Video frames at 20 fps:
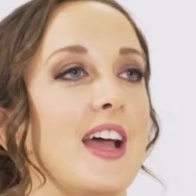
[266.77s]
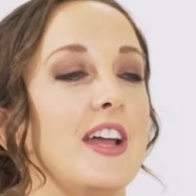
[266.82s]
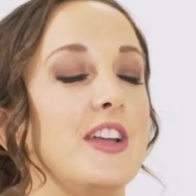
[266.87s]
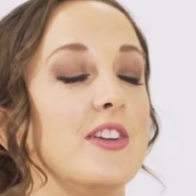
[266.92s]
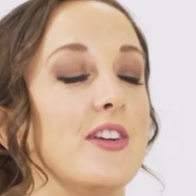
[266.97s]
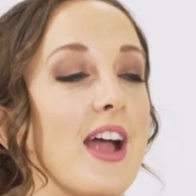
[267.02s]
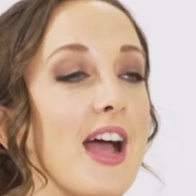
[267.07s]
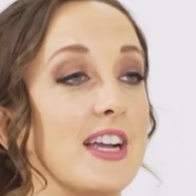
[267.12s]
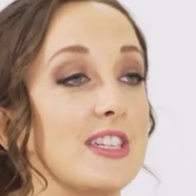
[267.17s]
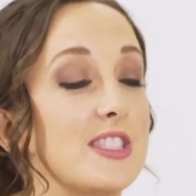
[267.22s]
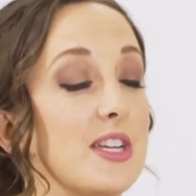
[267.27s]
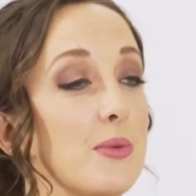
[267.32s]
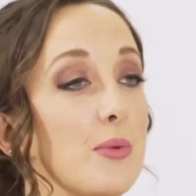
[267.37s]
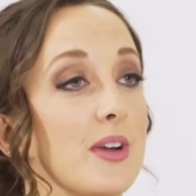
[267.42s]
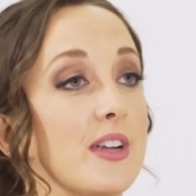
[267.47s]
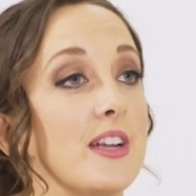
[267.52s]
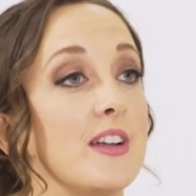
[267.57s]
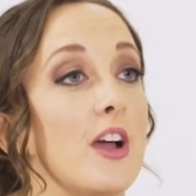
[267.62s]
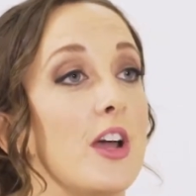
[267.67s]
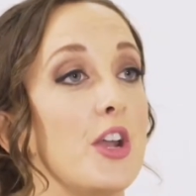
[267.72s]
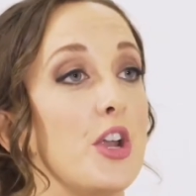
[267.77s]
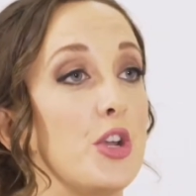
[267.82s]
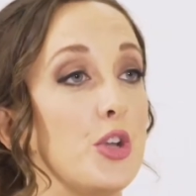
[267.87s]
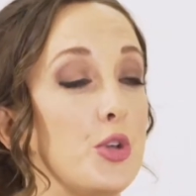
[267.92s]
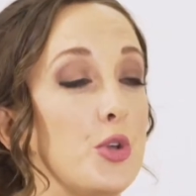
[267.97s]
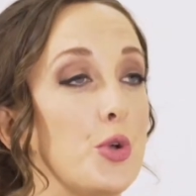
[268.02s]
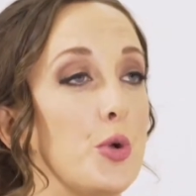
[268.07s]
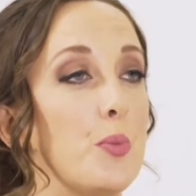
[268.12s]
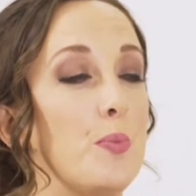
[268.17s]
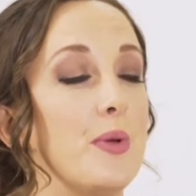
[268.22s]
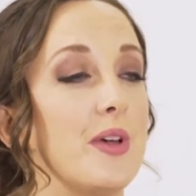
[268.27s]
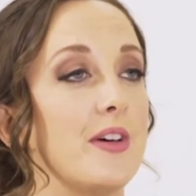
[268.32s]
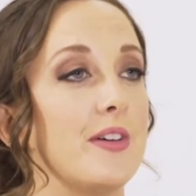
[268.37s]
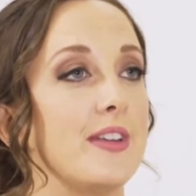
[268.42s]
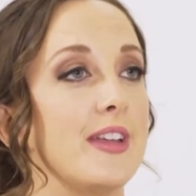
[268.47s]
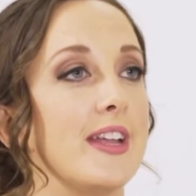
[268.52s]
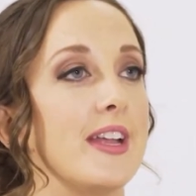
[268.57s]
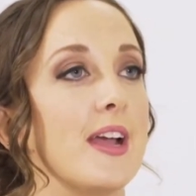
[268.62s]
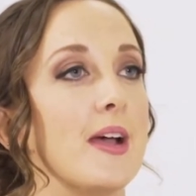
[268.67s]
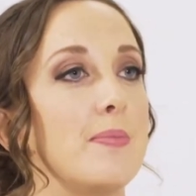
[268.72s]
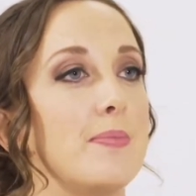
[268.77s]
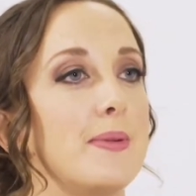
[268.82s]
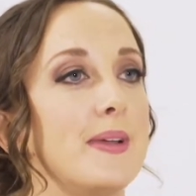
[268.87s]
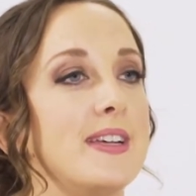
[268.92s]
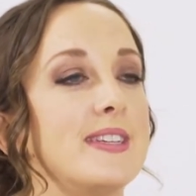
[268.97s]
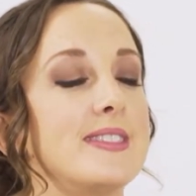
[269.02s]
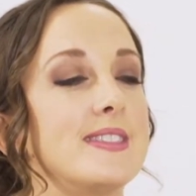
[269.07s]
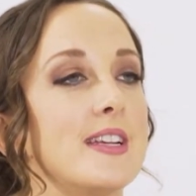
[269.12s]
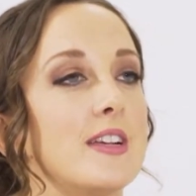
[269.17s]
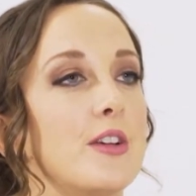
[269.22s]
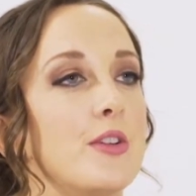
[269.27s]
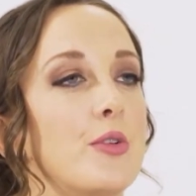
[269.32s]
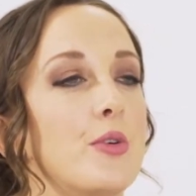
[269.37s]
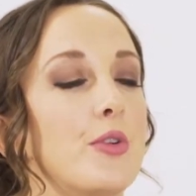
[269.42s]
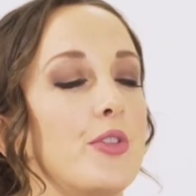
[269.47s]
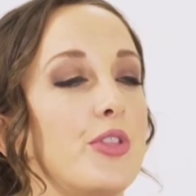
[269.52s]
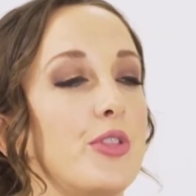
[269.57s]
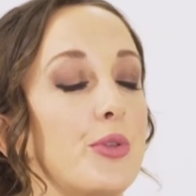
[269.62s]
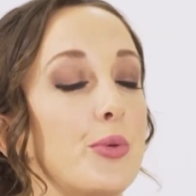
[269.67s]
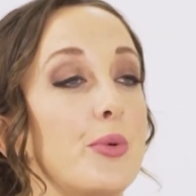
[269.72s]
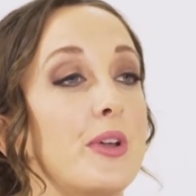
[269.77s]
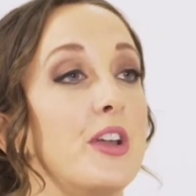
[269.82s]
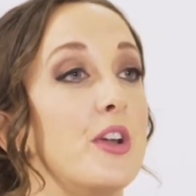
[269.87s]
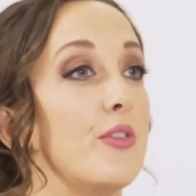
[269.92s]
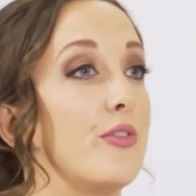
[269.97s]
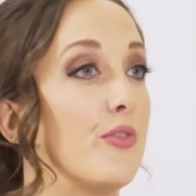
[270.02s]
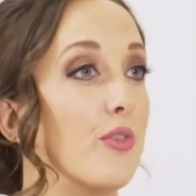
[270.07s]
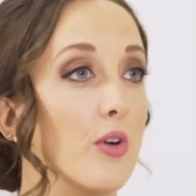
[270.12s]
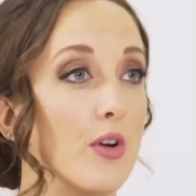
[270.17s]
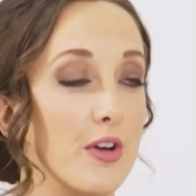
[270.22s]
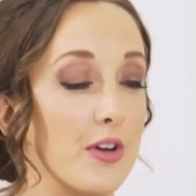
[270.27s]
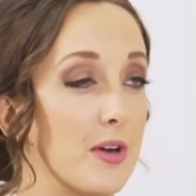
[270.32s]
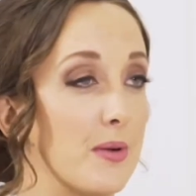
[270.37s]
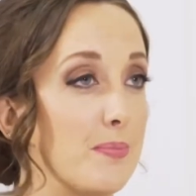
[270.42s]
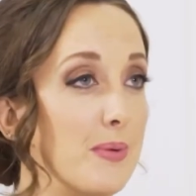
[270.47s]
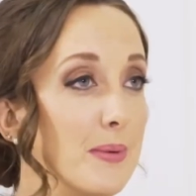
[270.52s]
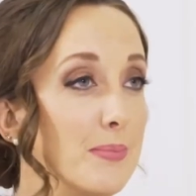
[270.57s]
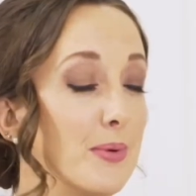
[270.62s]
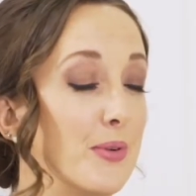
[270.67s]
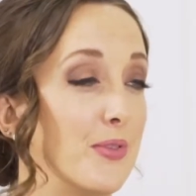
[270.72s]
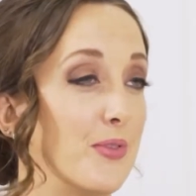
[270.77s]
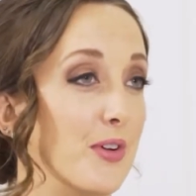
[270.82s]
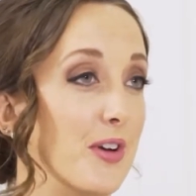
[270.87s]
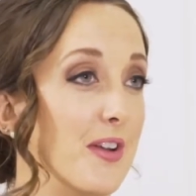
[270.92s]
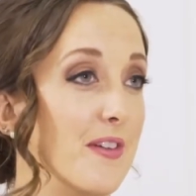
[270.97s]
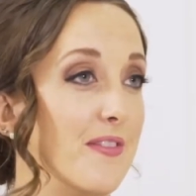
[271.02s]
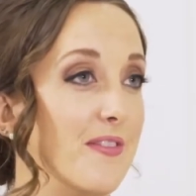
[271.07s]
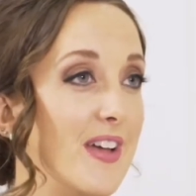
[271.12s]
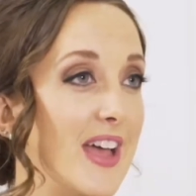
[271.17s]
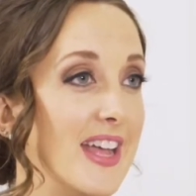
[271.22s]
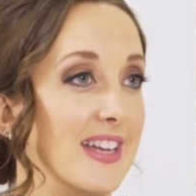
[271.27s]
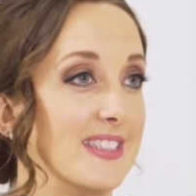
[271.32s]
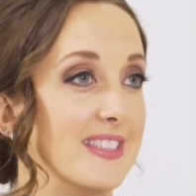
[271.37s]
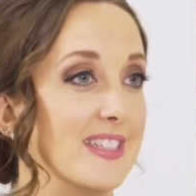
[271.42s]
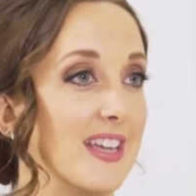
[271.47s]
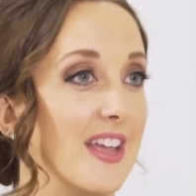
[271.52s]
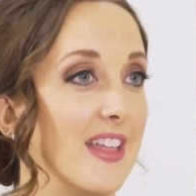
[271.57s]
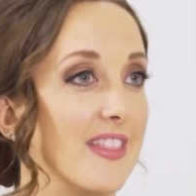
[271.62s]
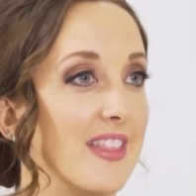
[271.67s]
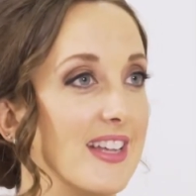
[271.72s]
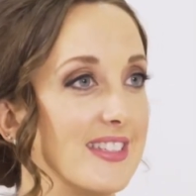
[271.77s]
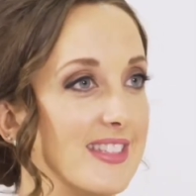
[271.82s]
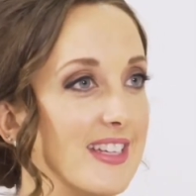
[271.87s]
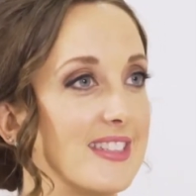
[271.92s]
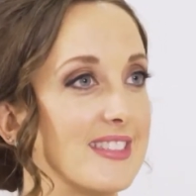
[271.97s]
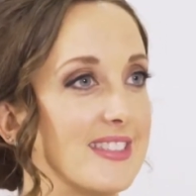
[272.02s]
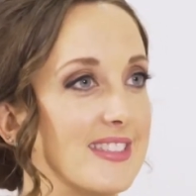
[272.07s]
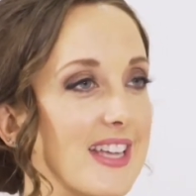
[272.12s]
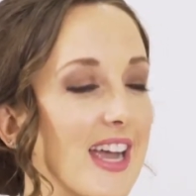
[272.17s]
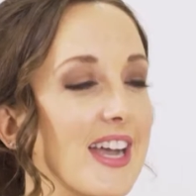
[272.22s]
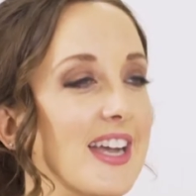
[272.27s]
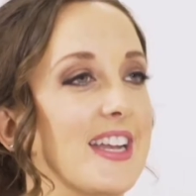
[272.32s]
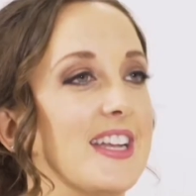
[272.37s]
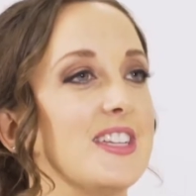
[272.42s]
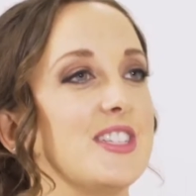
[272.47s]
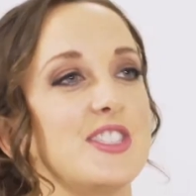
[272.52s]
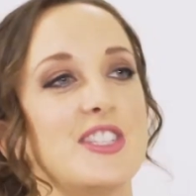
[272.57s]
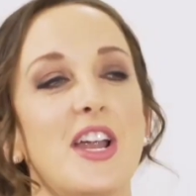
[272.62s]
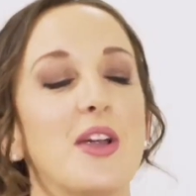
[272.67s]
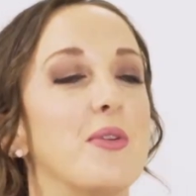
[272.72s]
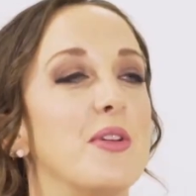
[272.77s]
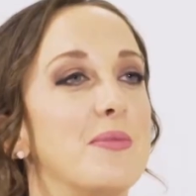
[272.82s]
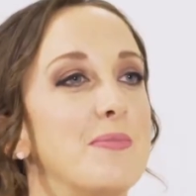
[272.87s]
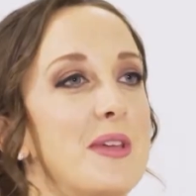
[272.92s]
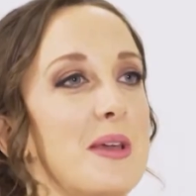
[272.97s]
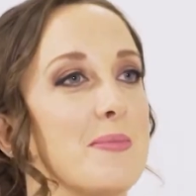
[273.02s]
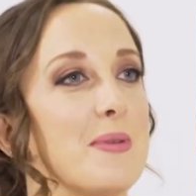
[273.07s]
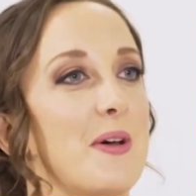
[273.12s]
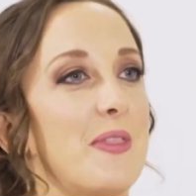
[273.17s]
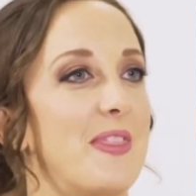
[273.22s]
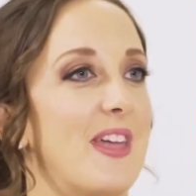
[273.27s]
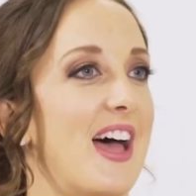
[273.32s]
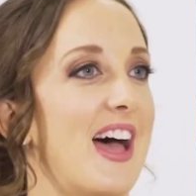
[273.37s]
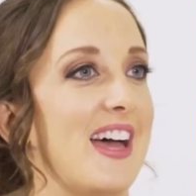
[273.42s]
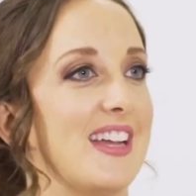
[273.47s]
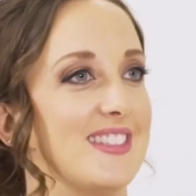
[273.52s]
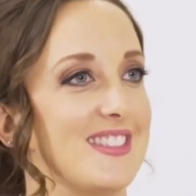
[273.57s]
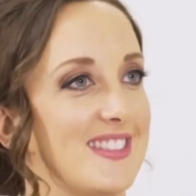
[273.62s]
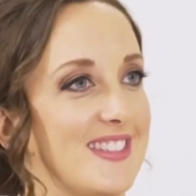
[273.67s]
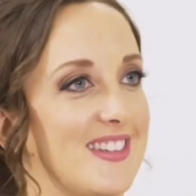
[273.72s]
And you're actually working on a new building, a place that can hold 300 or 400 people for an event. That's exciting. Share with me about that.